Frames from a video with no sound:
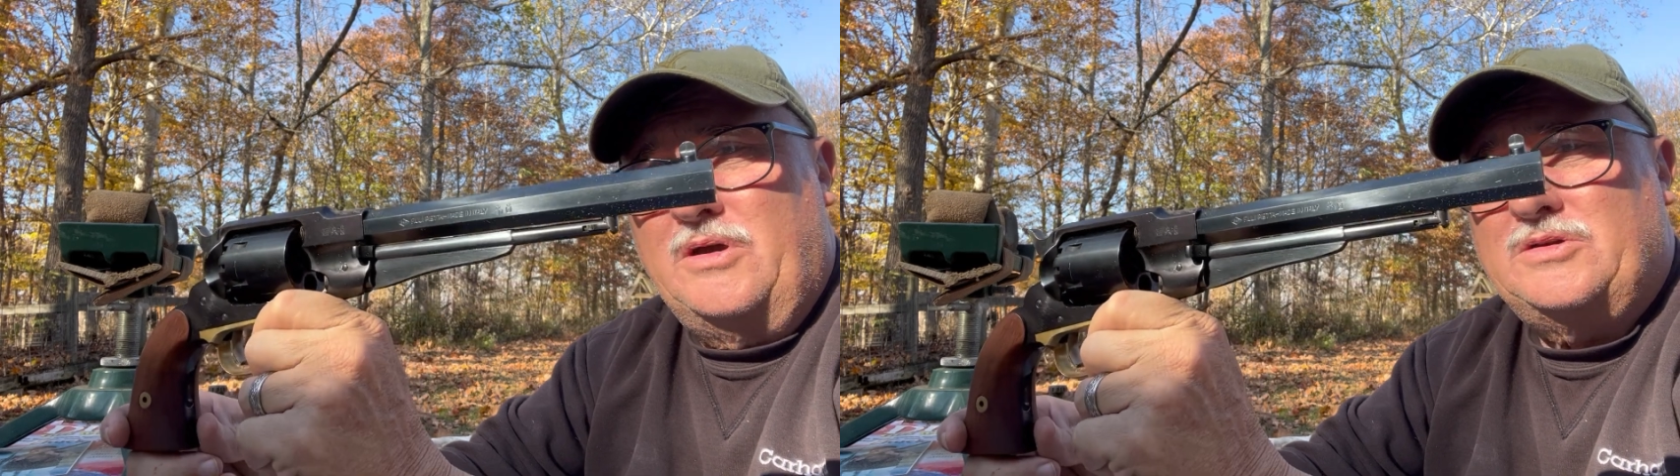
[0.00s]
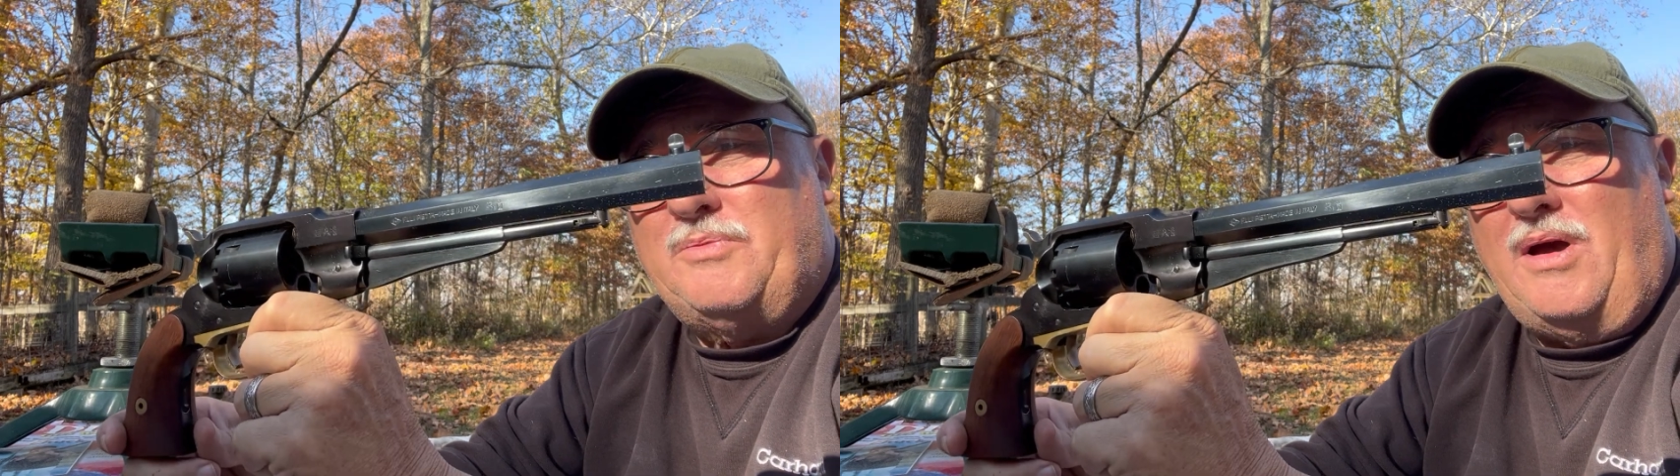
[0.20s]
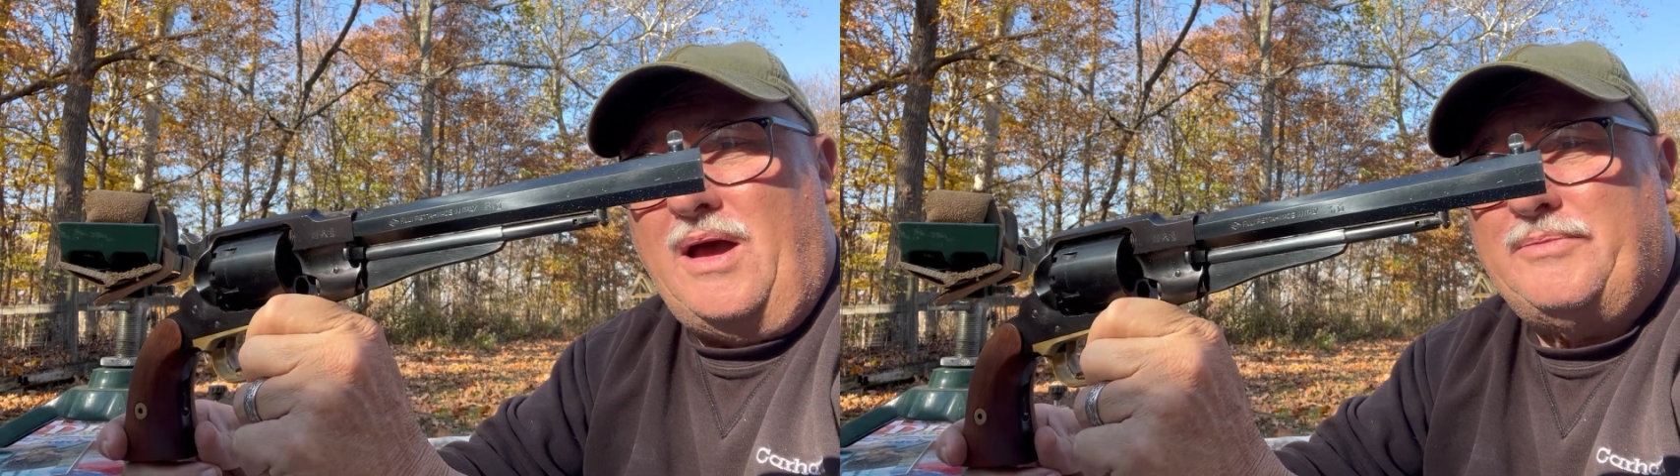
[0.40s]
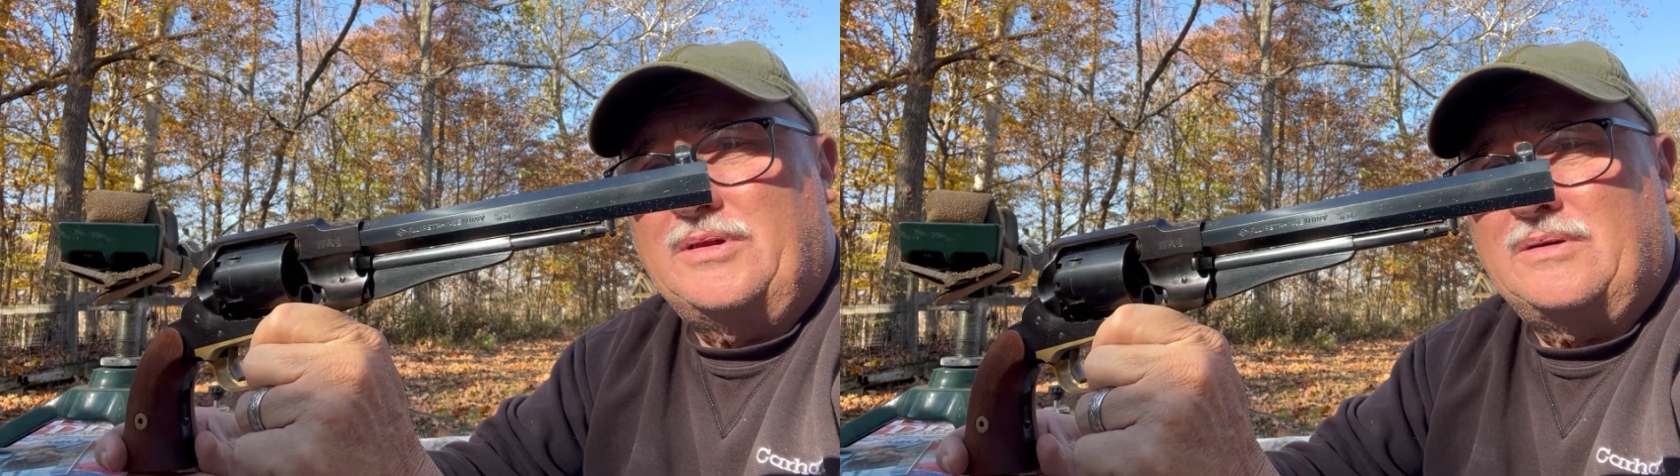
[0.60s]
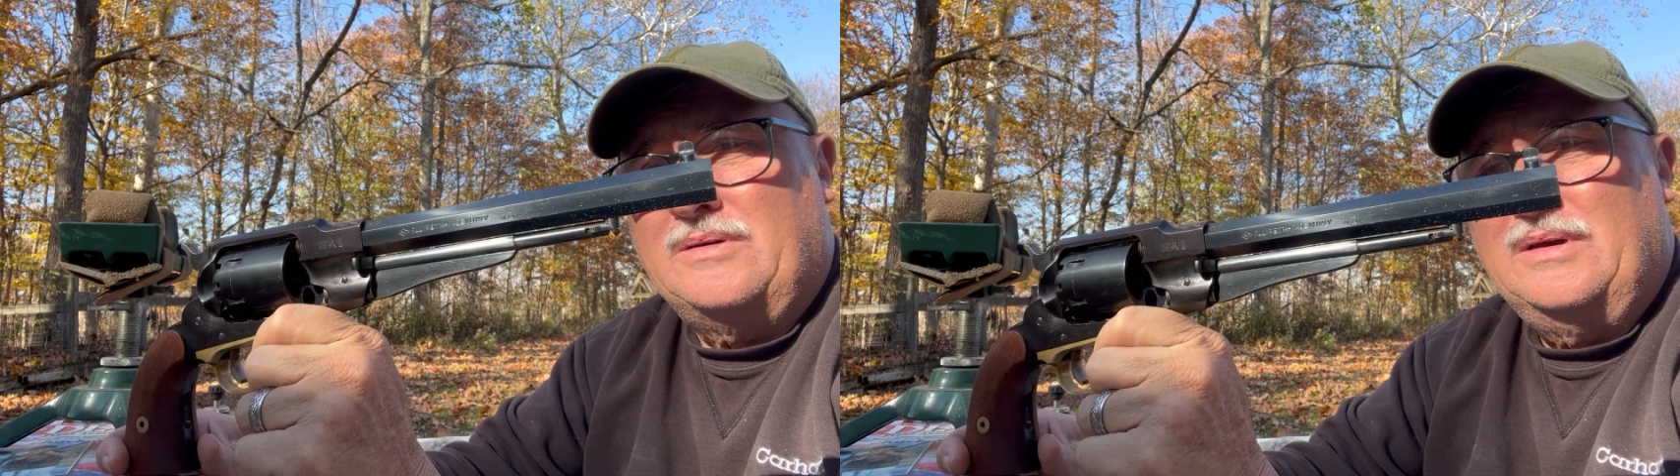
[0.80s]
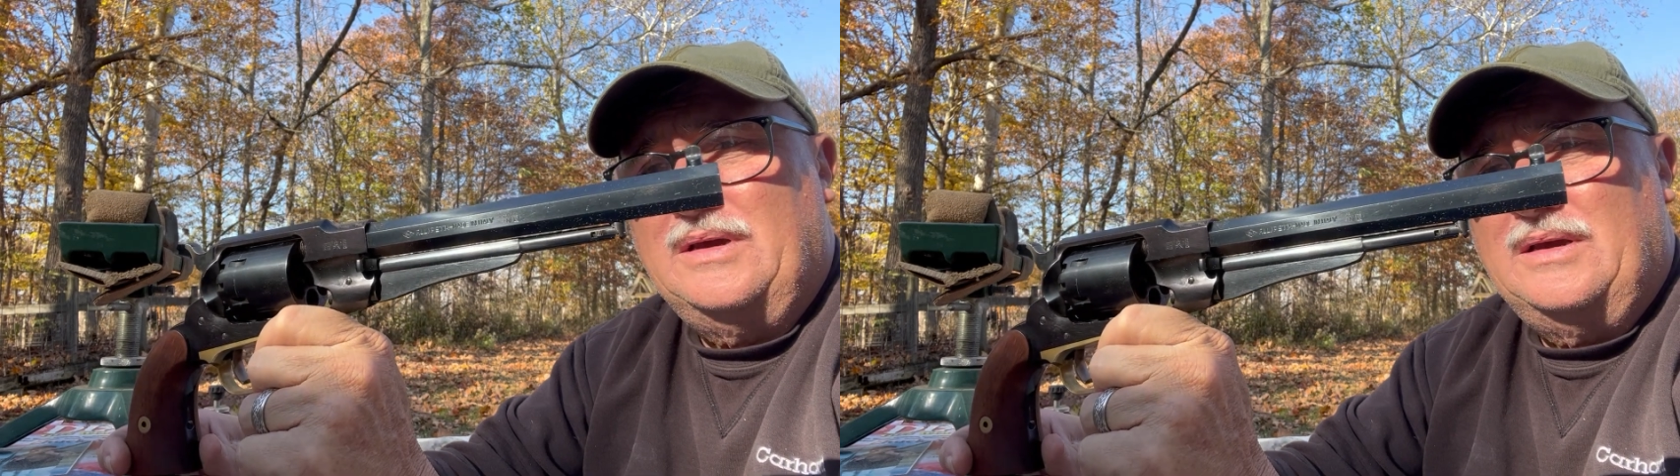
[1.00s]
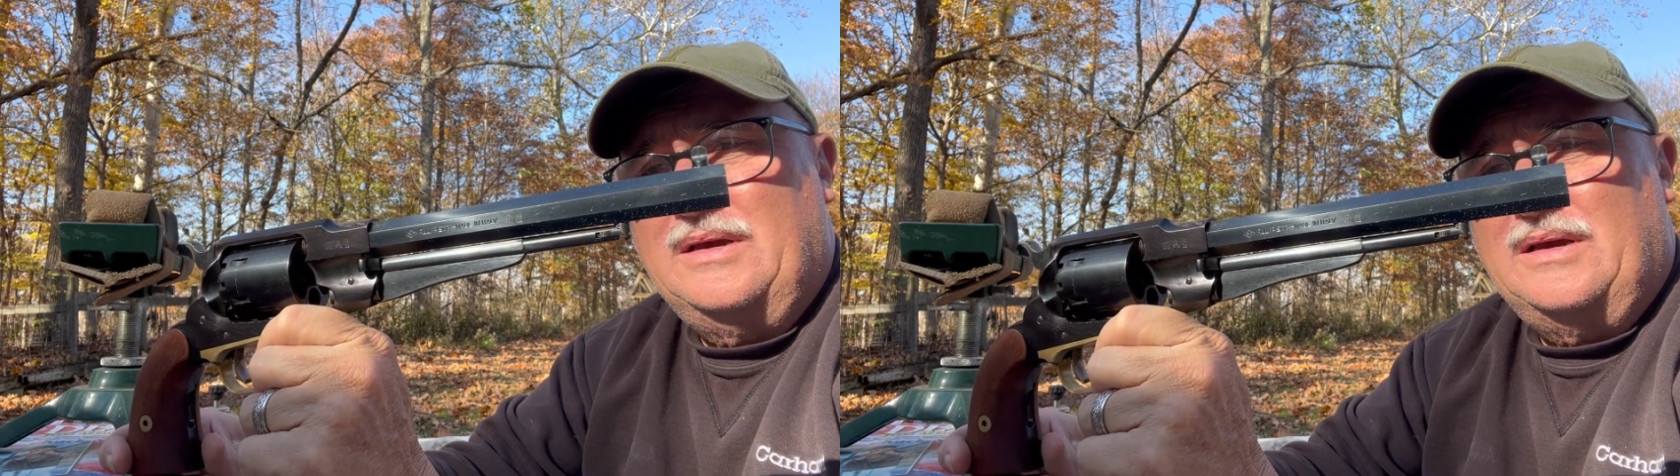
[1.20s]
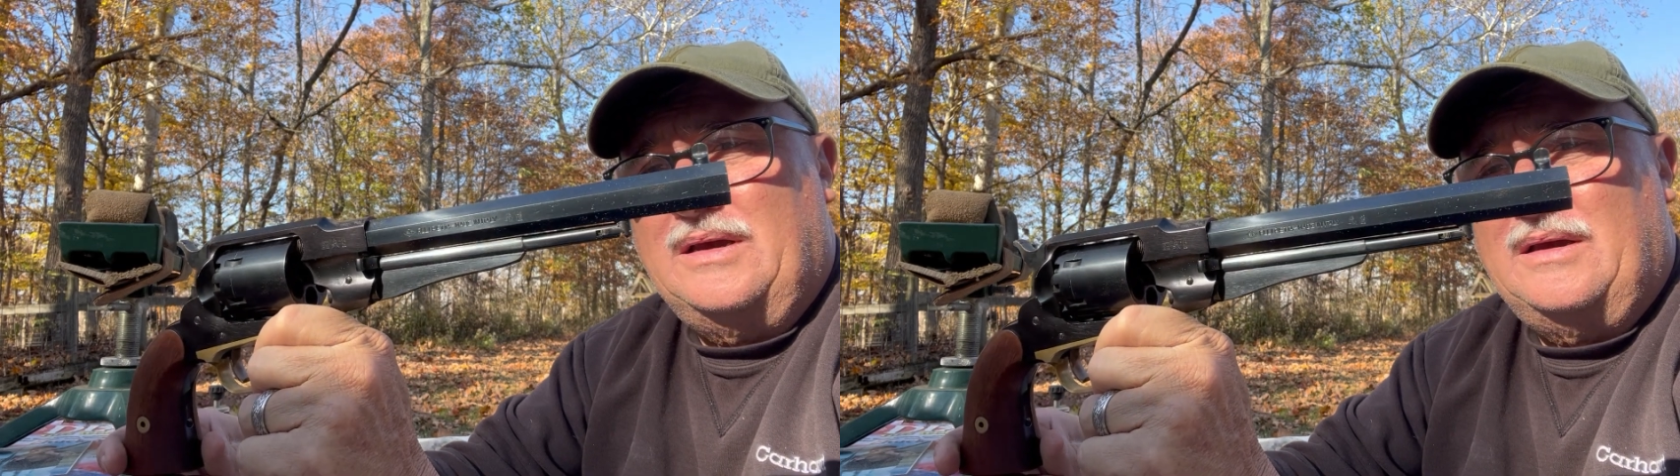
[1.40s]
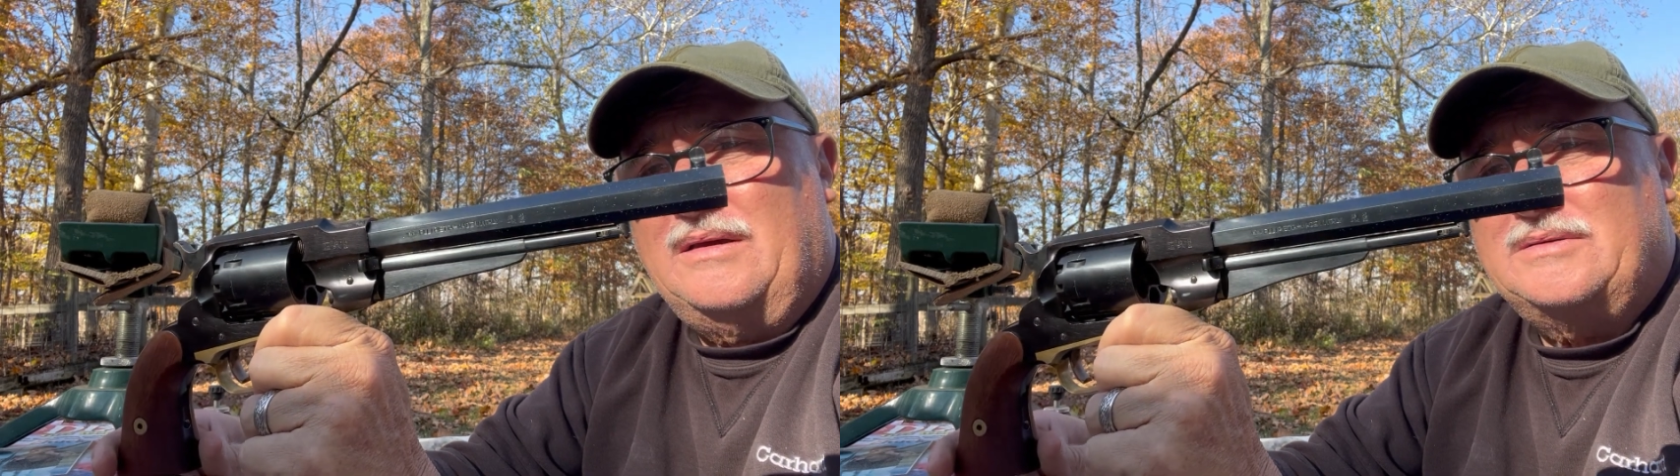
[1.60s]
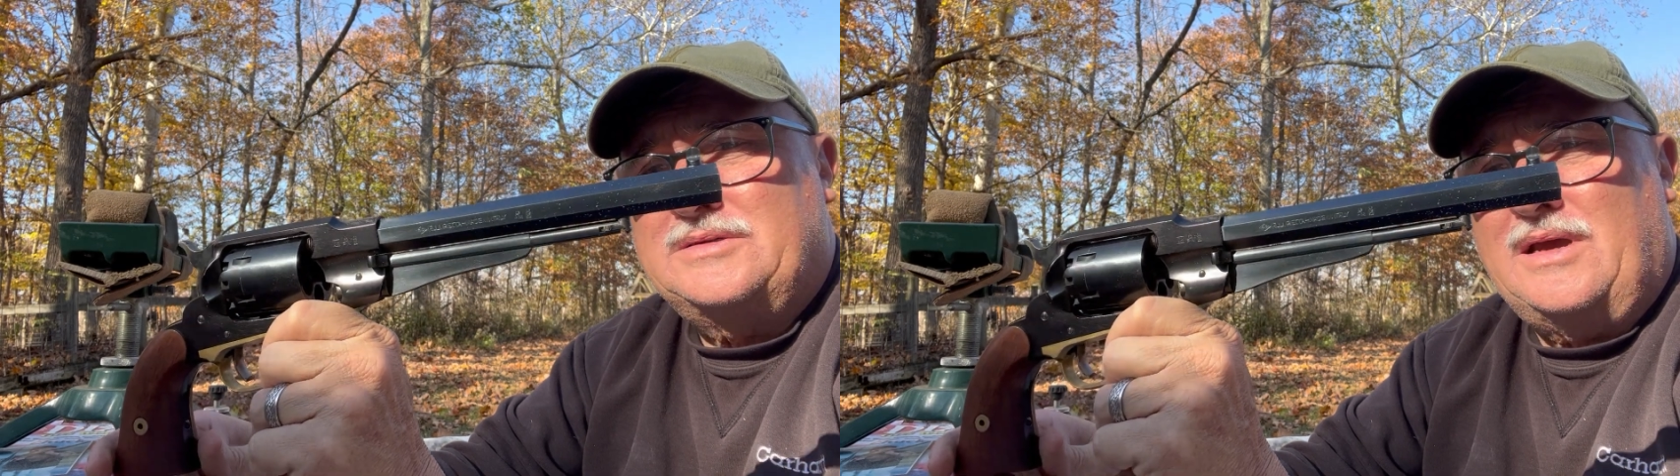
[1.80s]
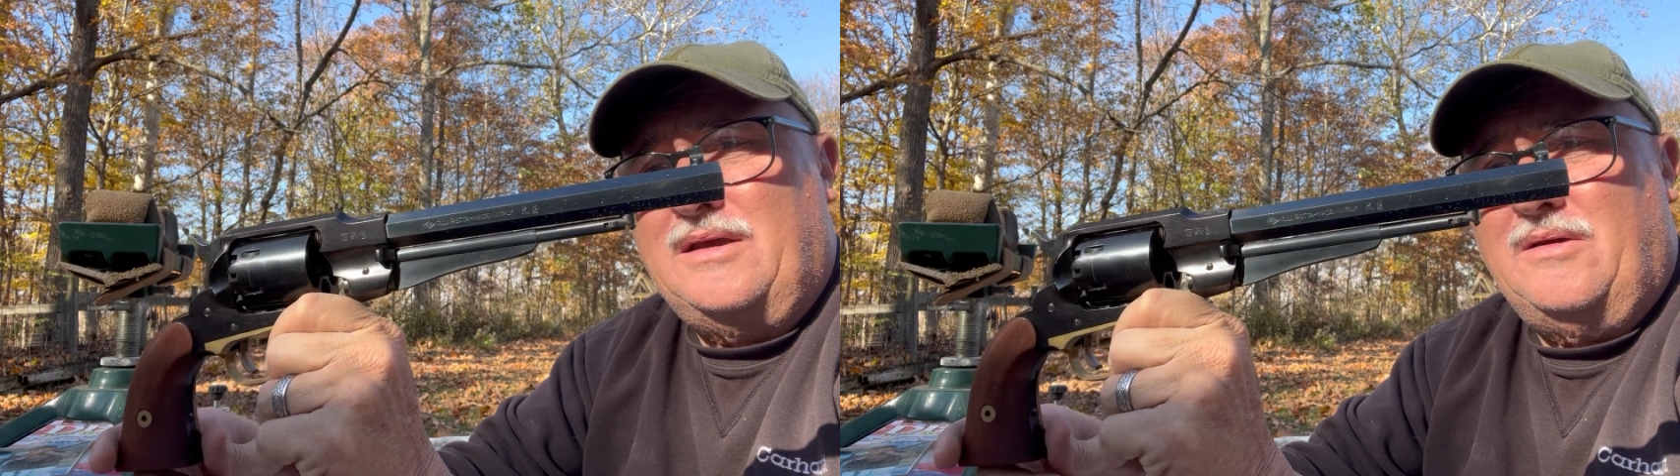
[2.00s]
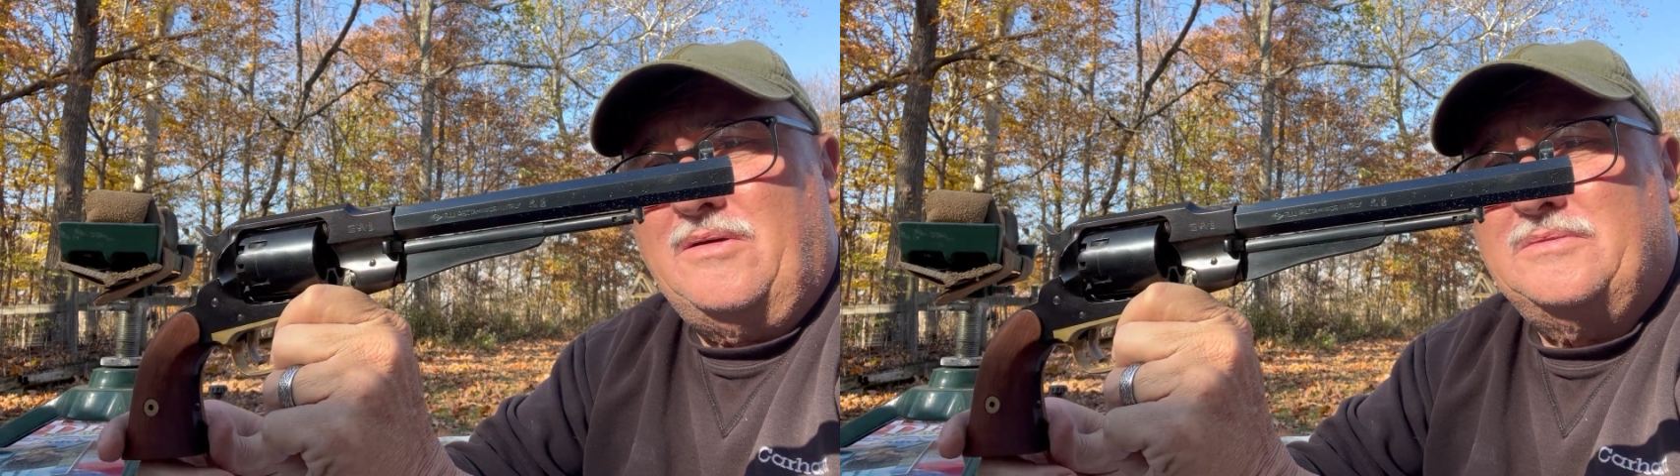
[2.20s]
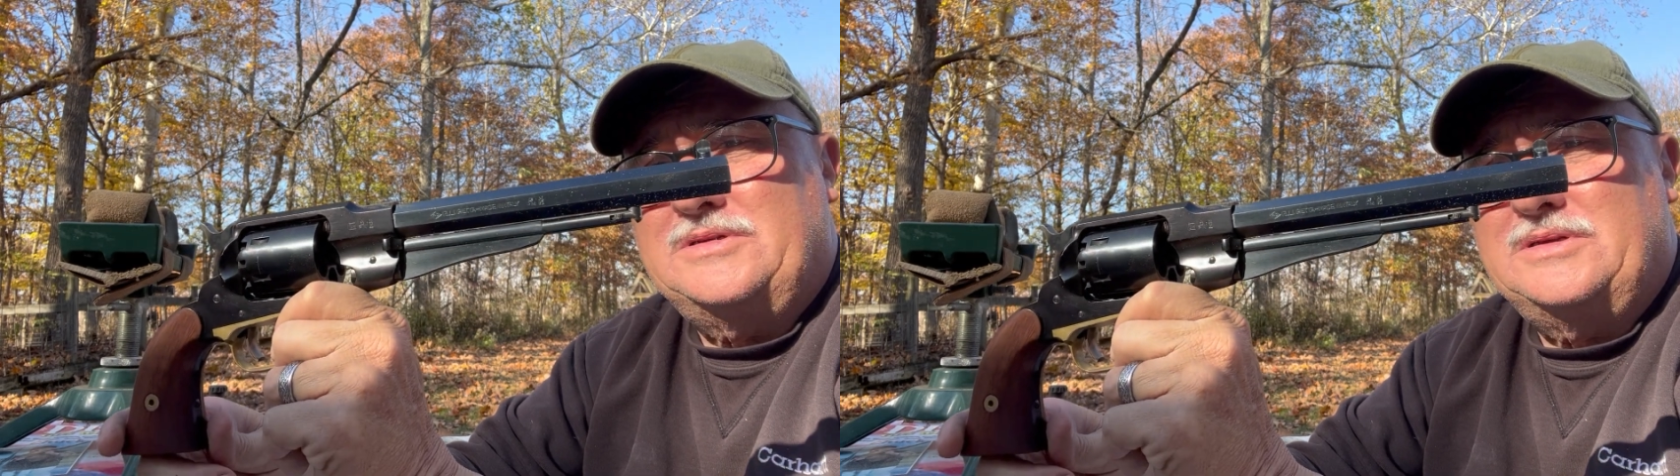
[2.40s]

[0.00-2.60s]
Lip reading: most popular sidearms